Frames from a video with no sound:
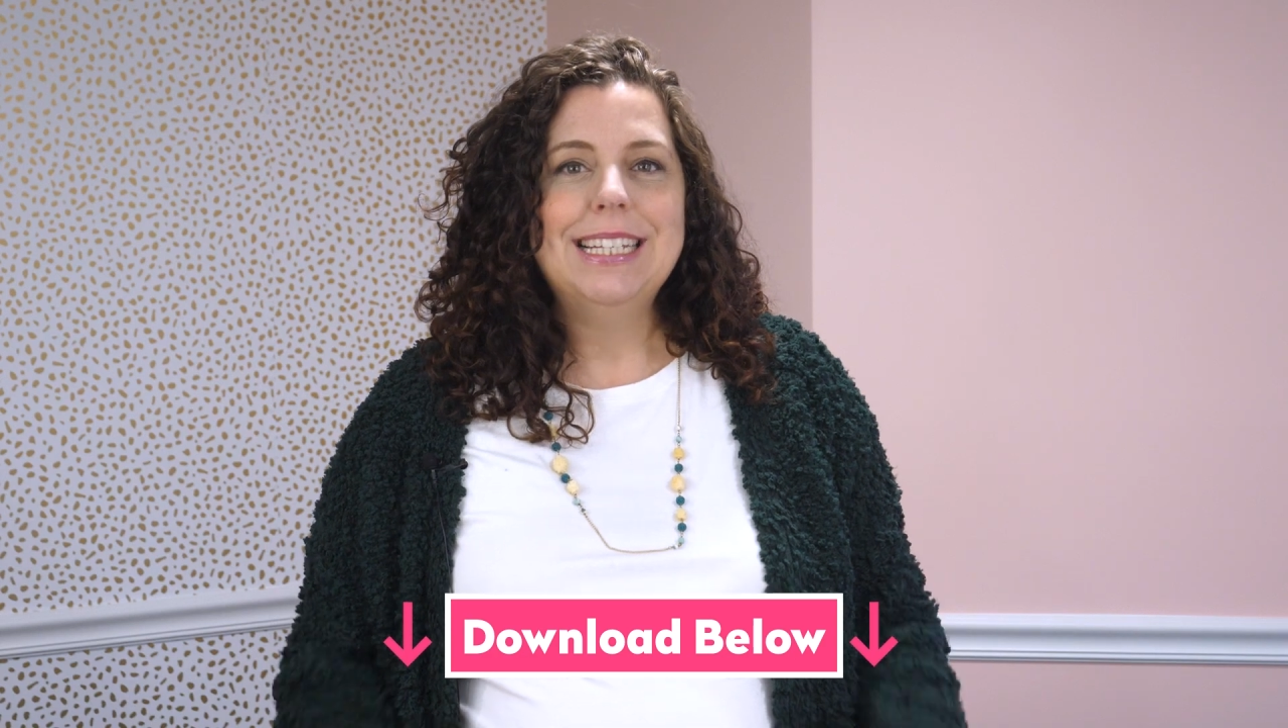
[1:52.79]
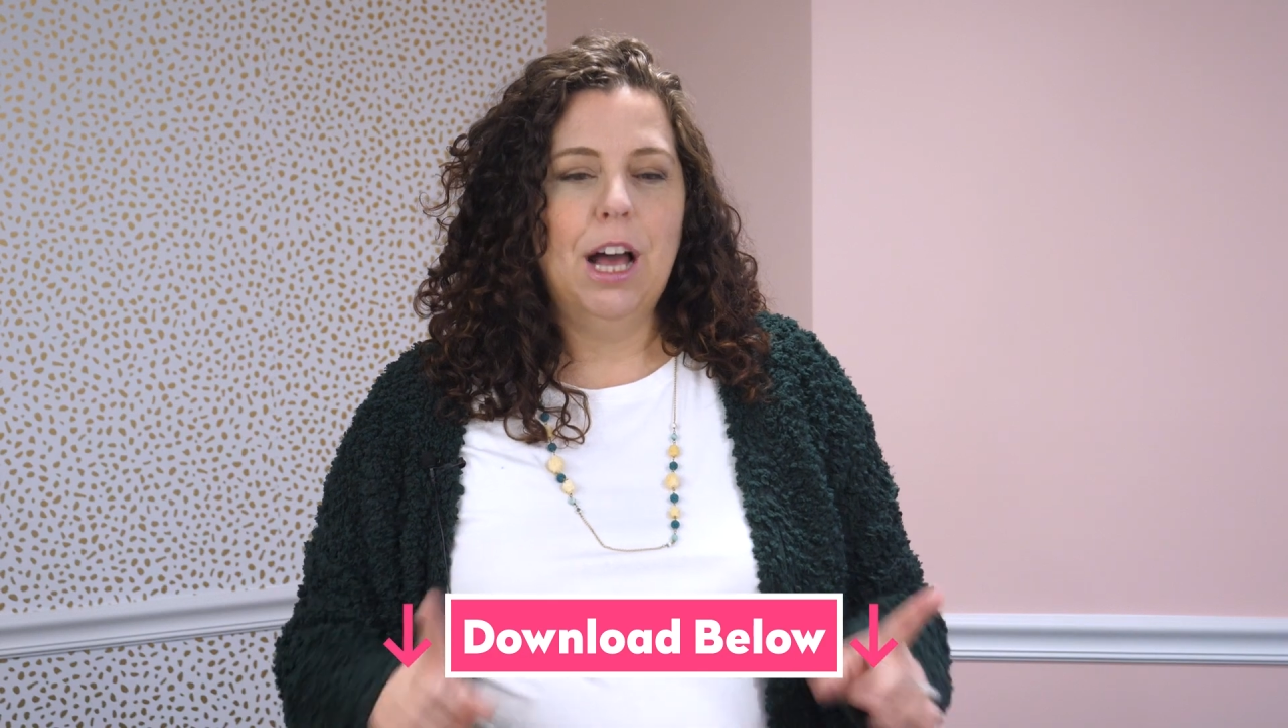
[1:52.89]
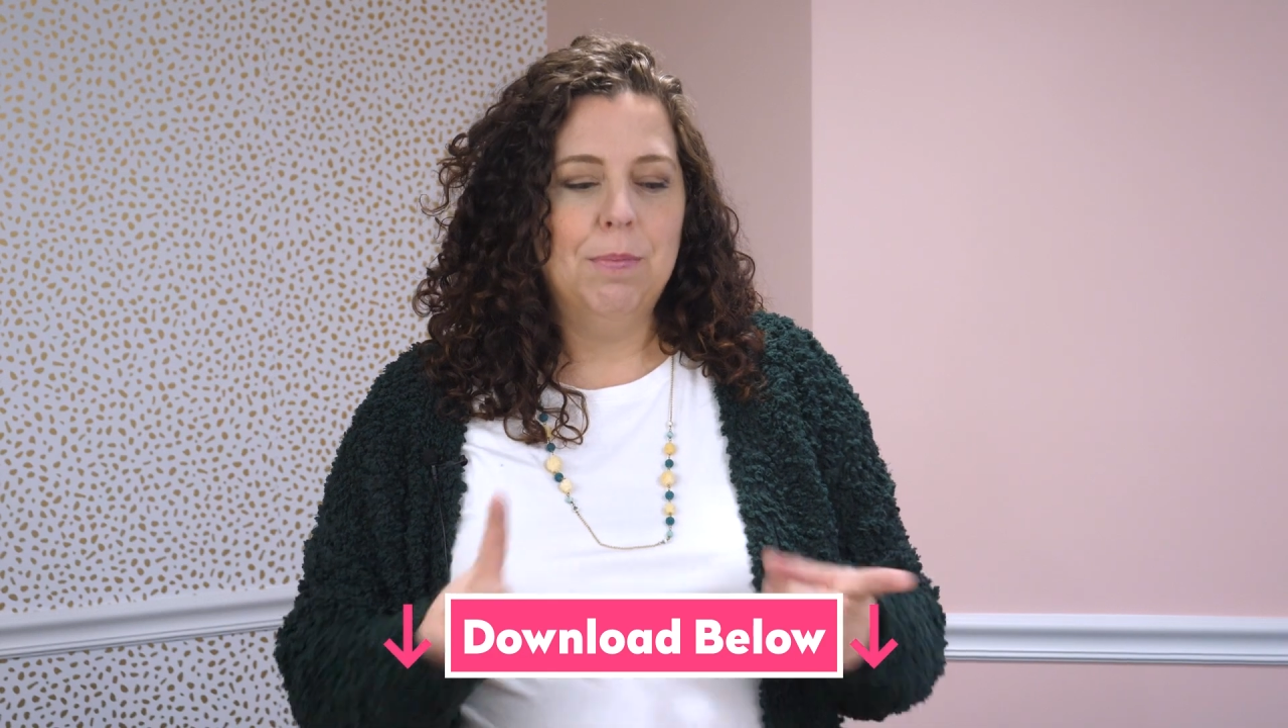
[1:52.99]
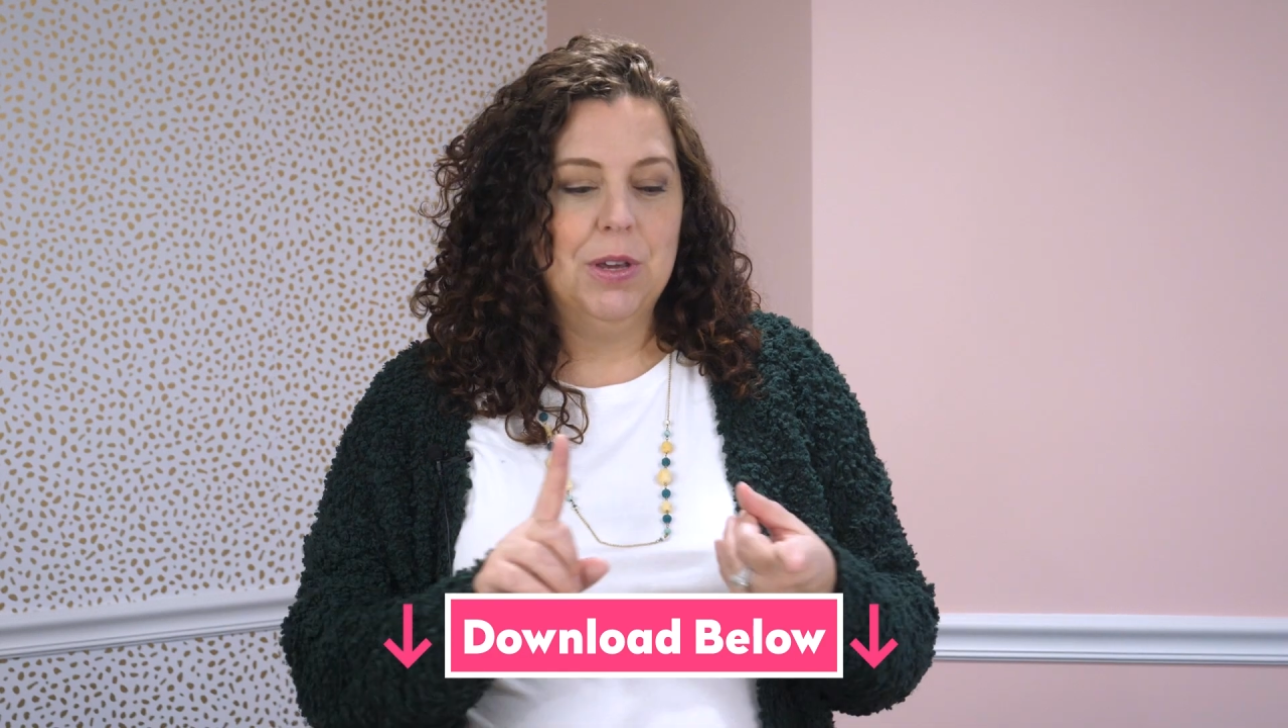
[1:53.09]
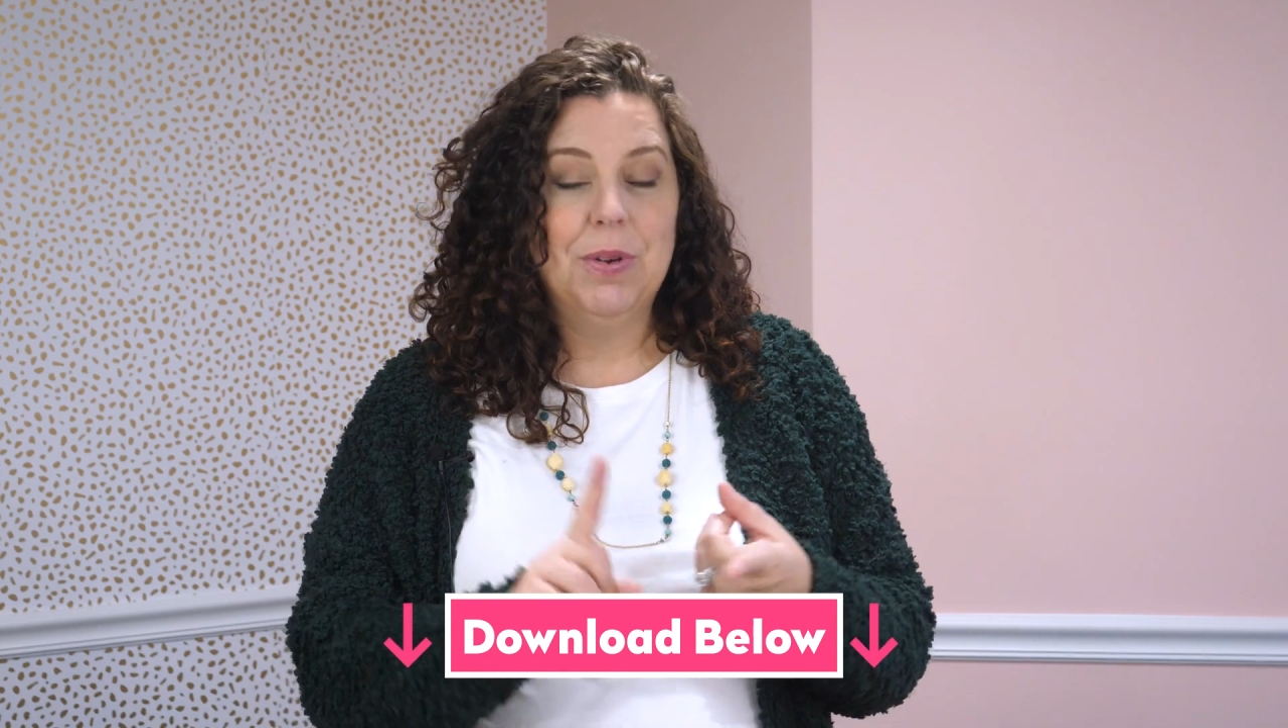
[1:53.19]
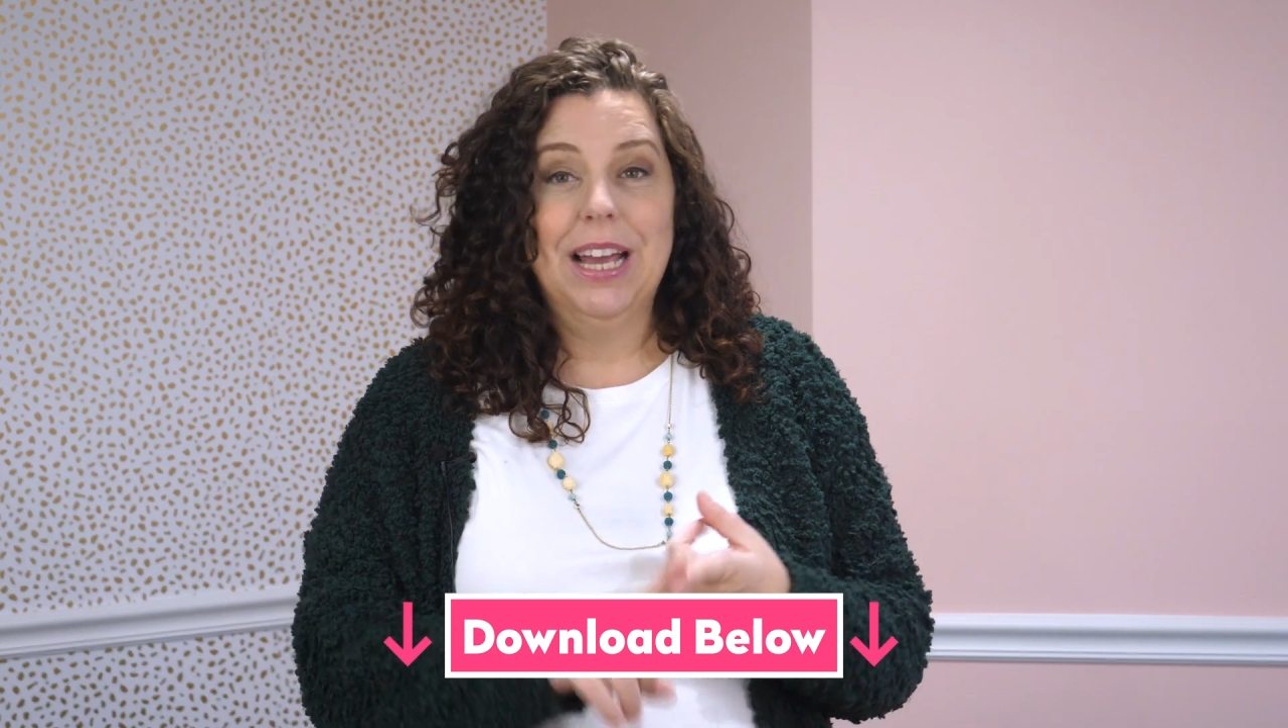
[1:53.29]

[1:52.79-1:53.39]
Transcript: to help you